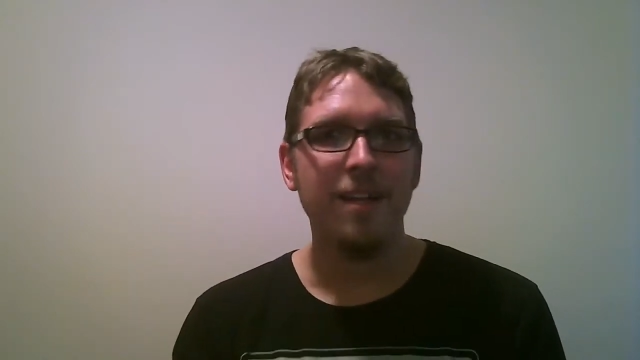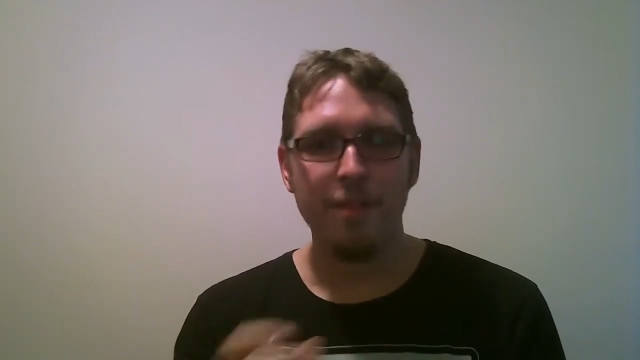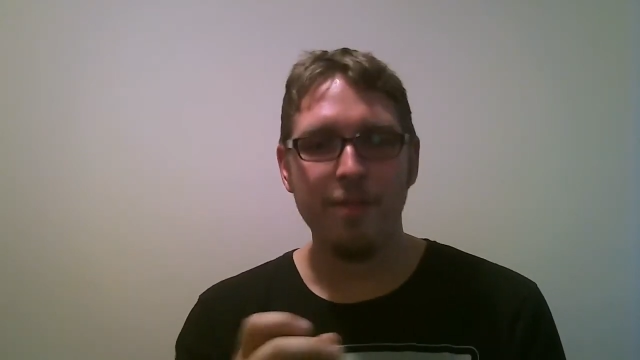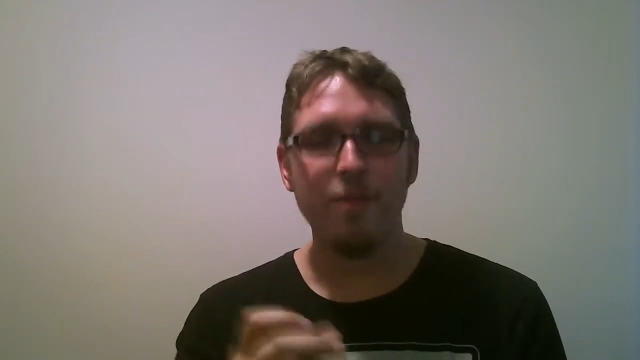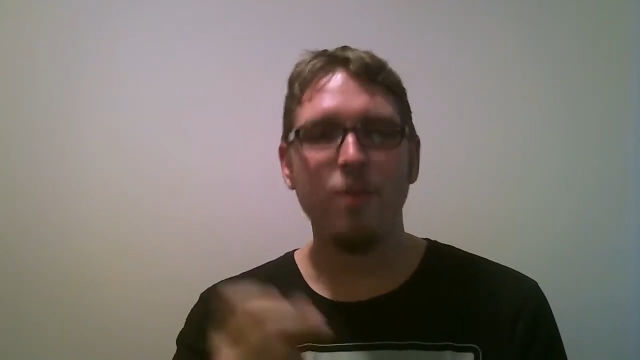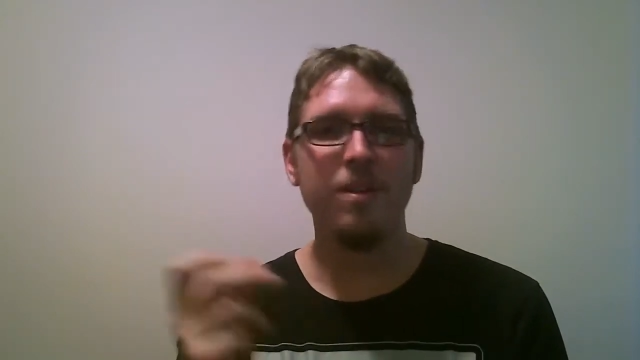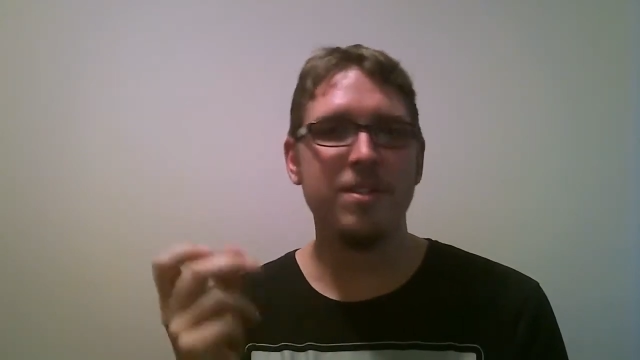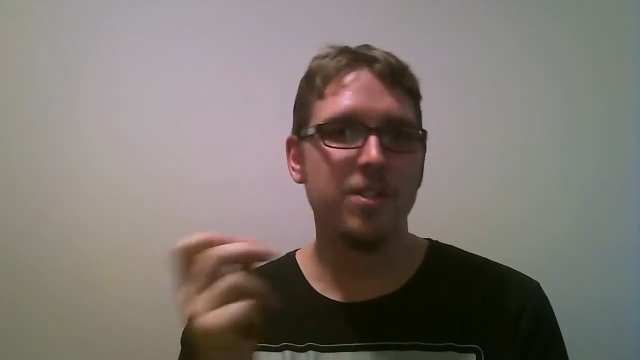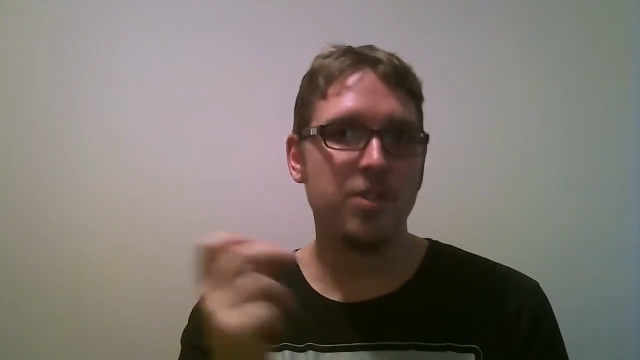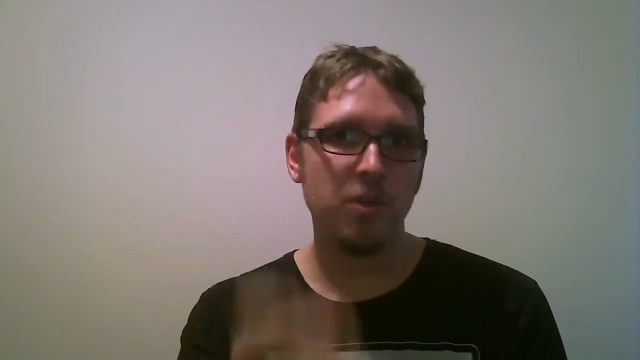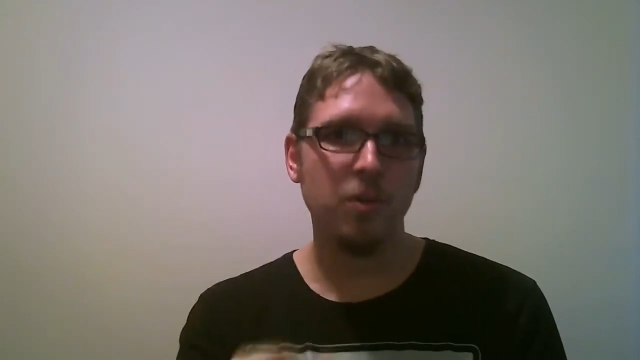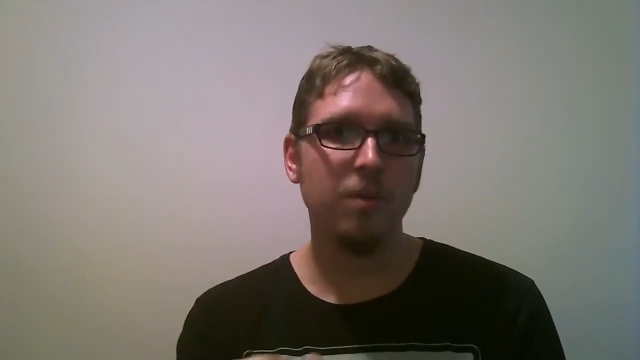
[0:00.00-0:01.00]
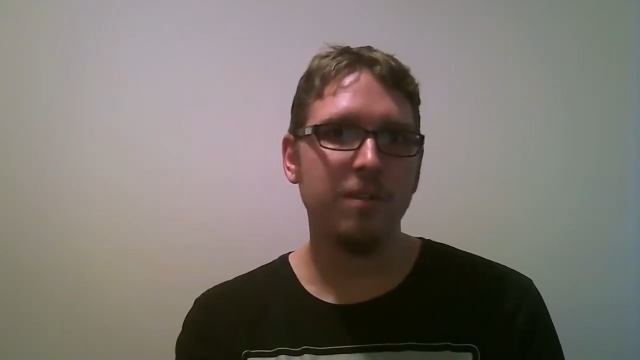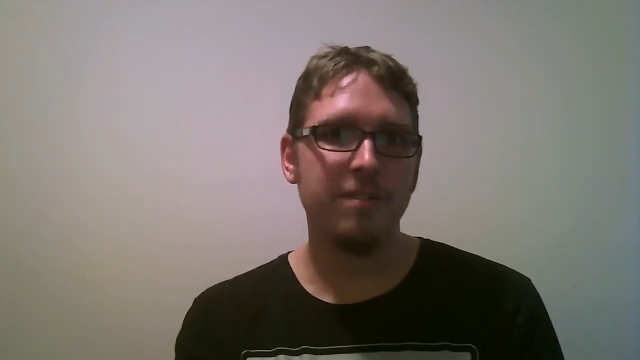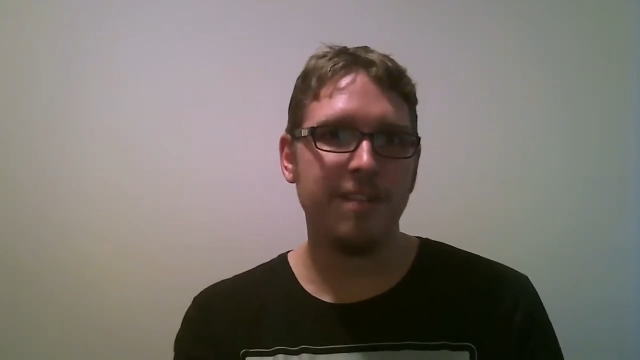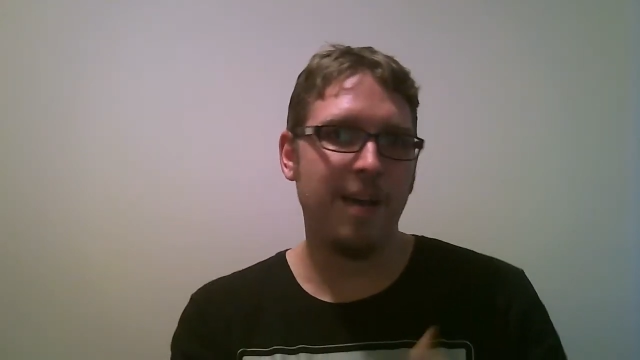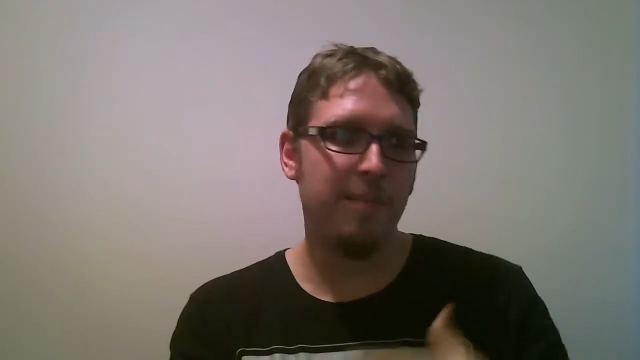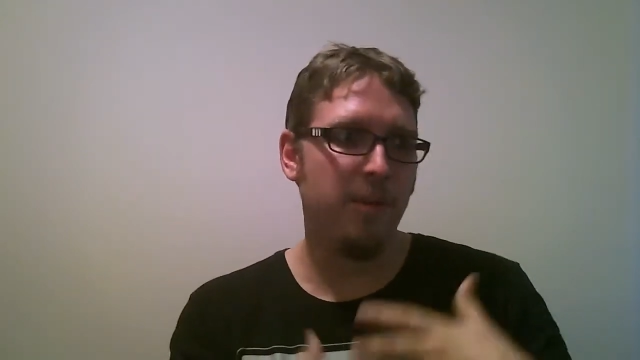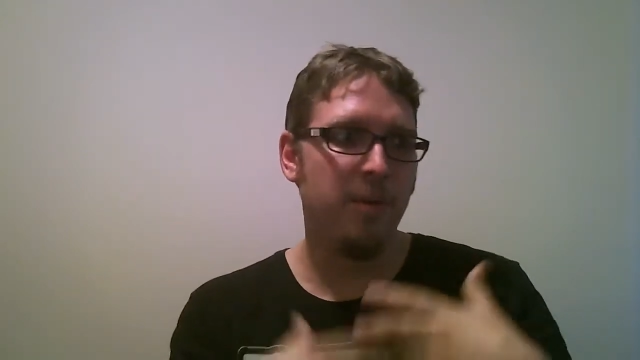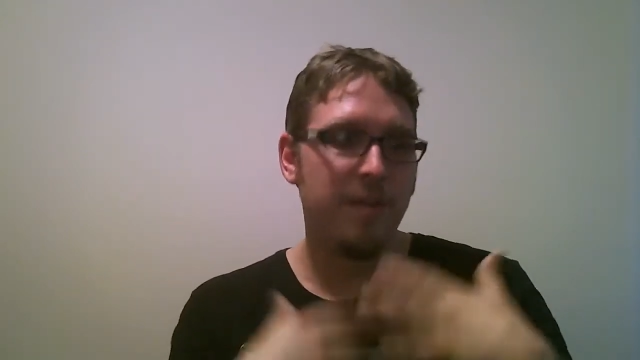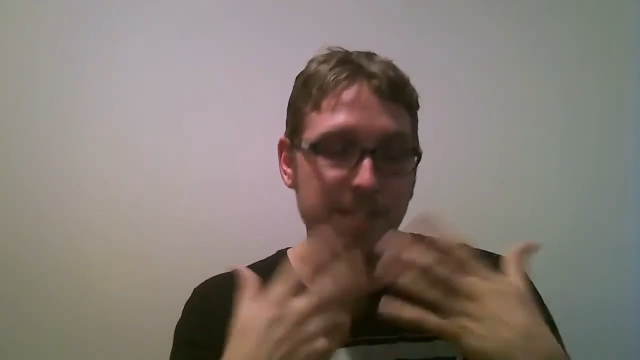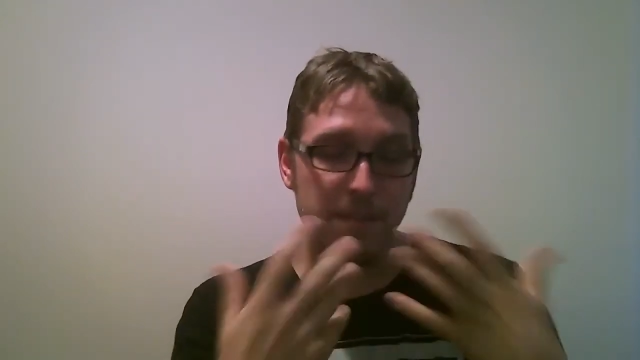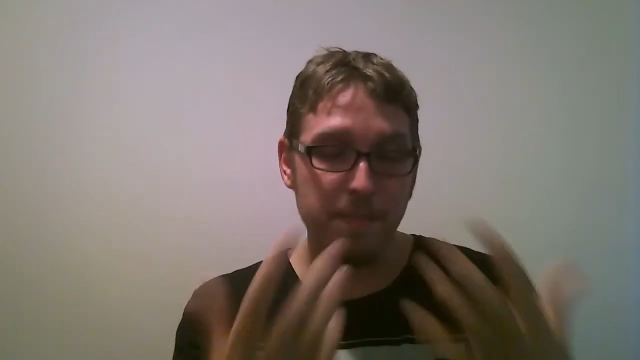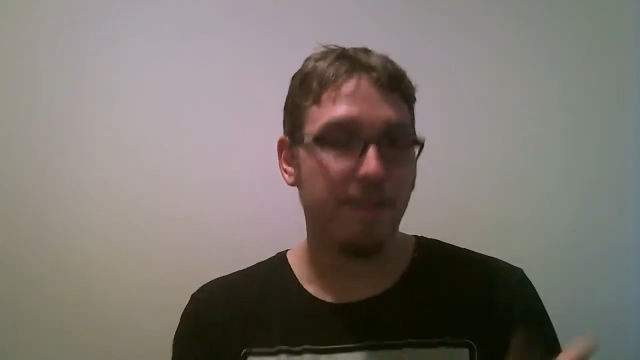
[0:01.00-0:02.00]
Thought is a tool to help you
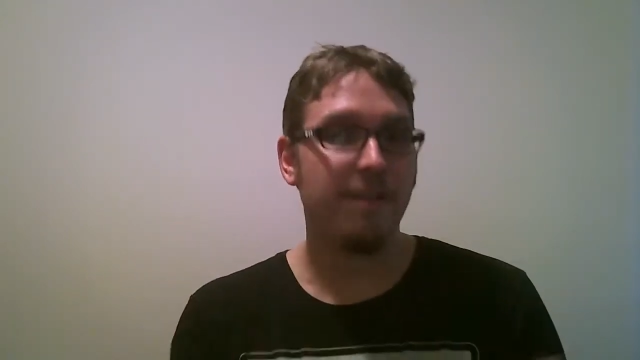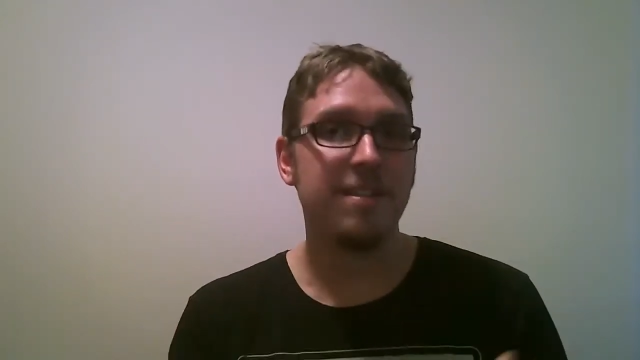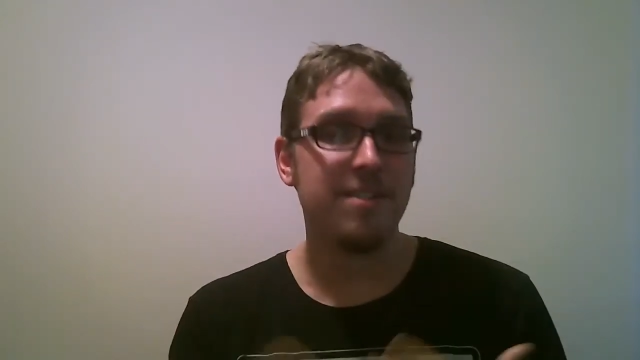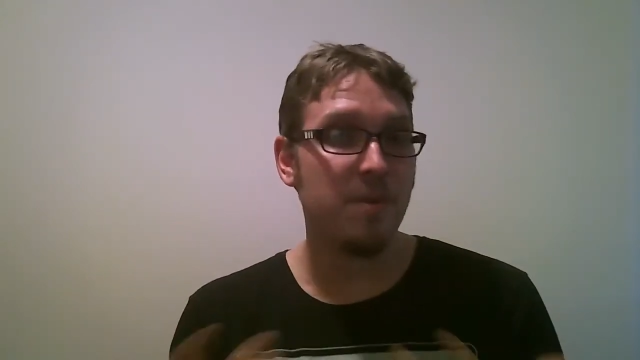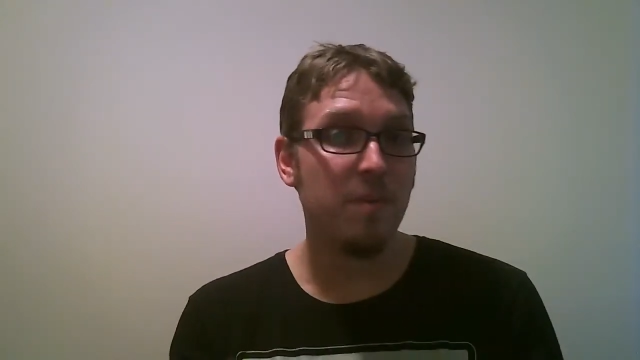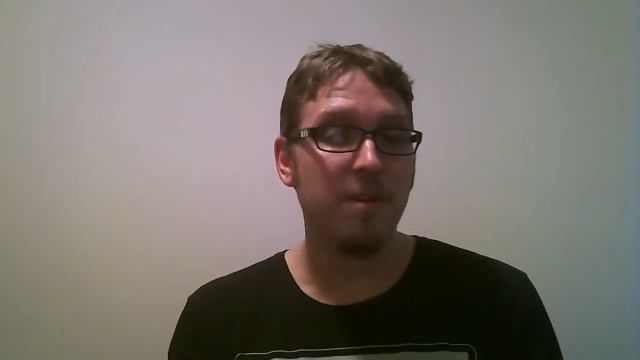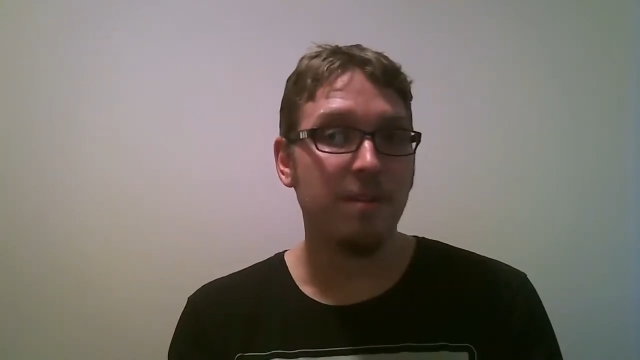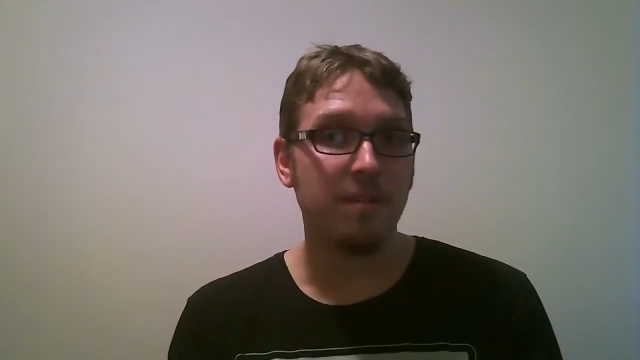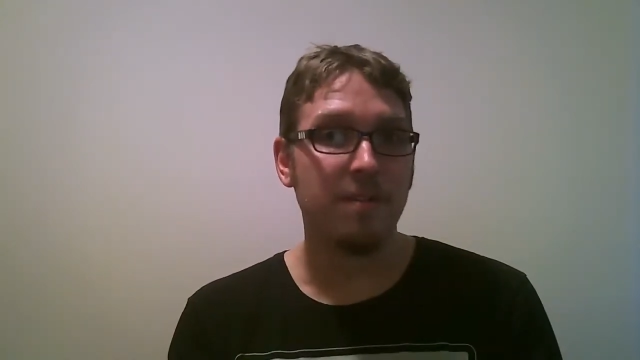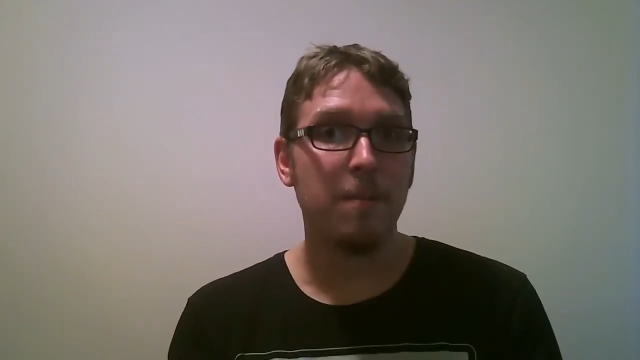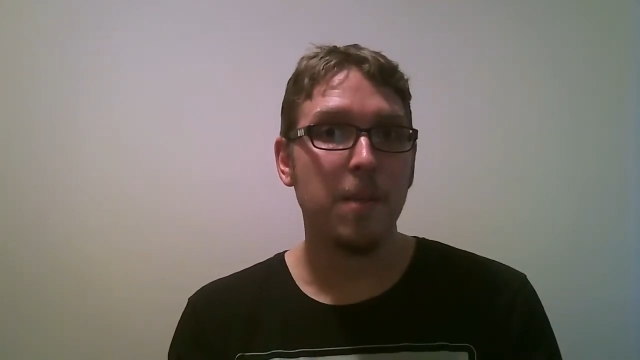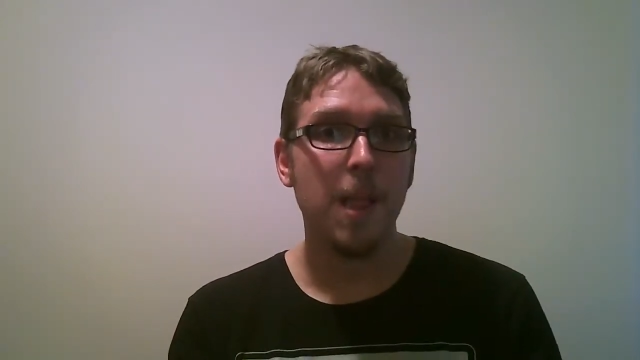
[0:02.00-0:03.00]
experience the world.